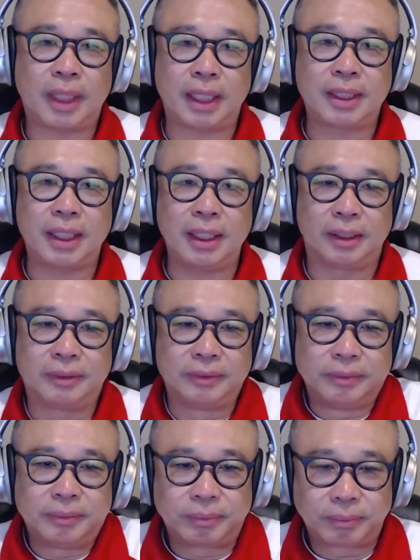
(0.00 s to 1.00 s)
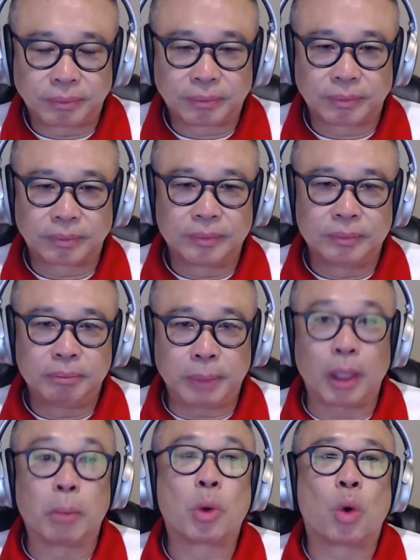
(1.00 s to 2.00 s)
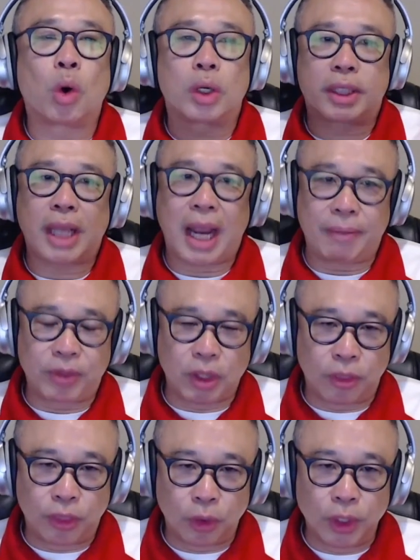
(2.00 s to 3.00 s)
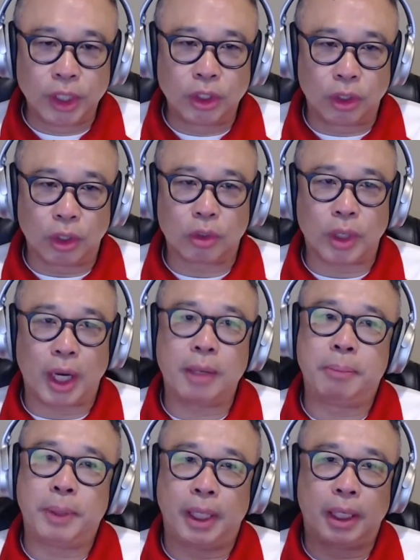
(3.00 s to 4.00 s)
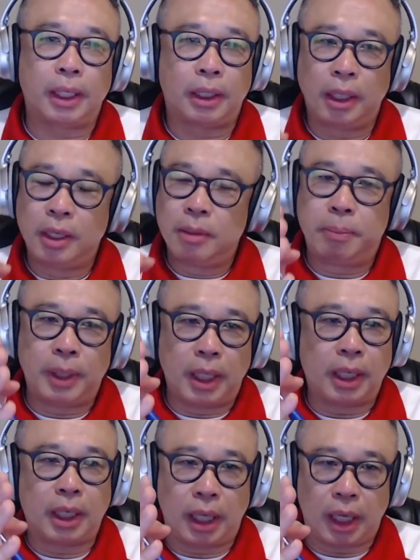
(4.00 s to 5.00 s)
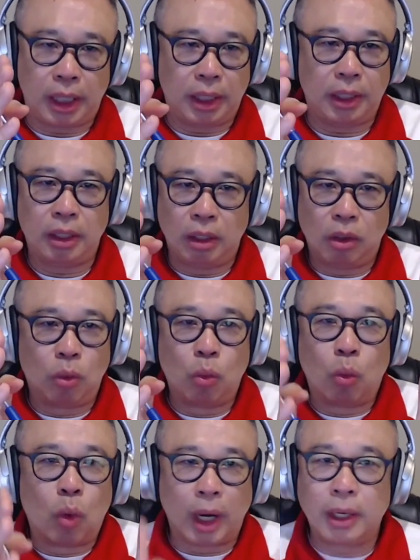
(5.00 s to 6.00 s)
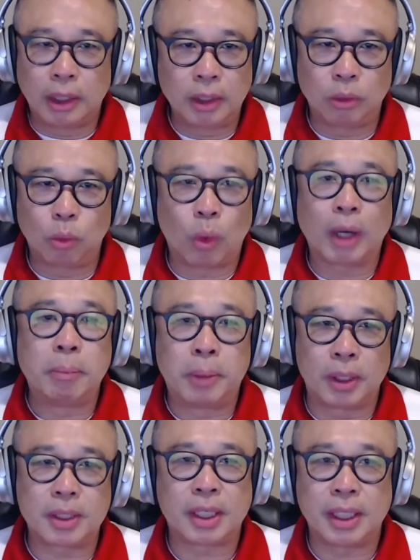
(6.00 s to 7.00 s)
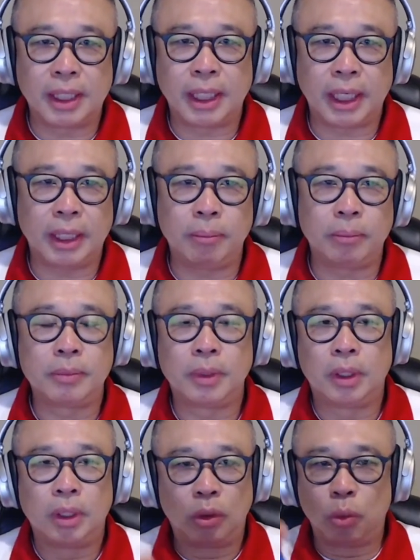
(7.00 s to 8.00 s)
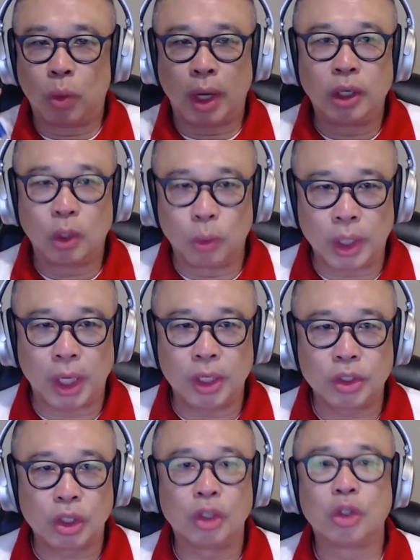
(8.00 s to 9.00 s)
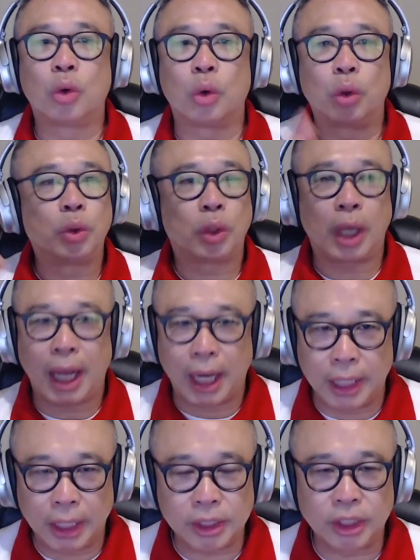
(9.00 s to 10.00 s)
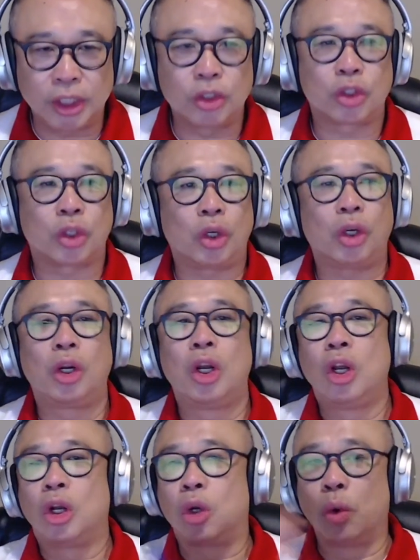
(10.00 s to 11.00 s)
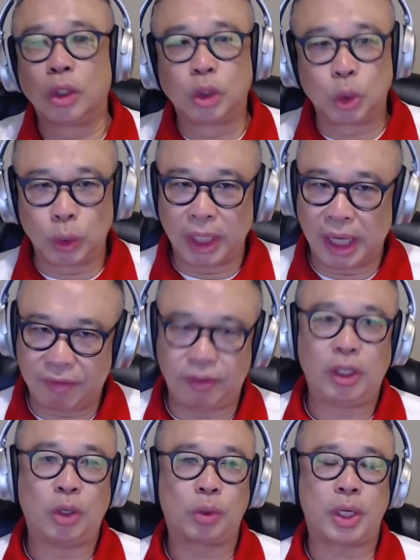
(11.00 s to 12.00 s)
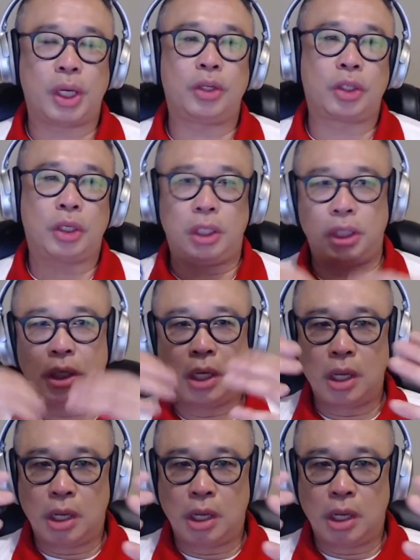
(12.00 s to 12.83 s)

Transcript: That's it. But of course, after 30 years, right, being a one person team, one location, grow to hiring teacher, growing to 11 location,